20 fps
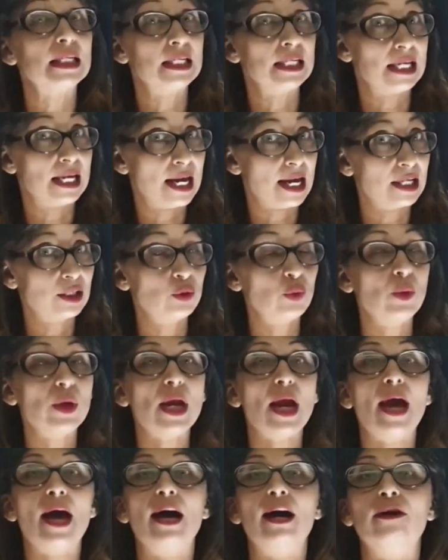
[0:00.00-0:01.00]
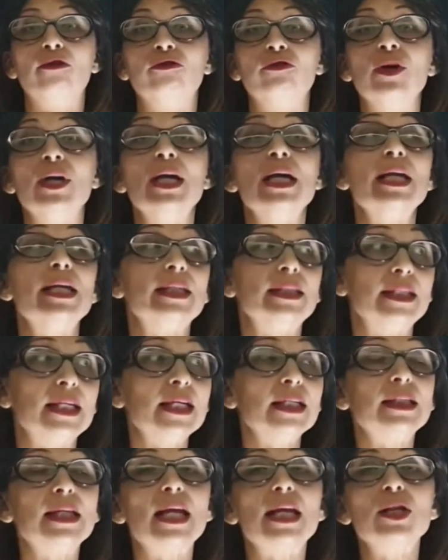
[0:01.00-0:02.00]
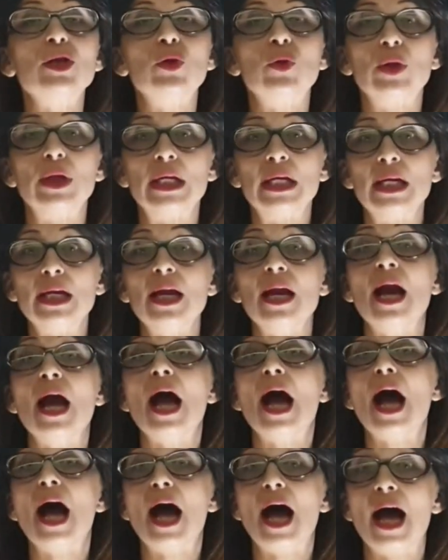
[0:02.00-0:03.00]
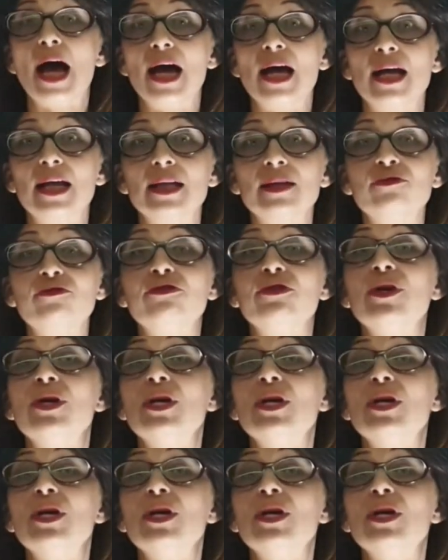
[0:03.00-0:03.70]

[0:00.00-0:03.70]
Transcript: Yes, we have. 6 and 3 have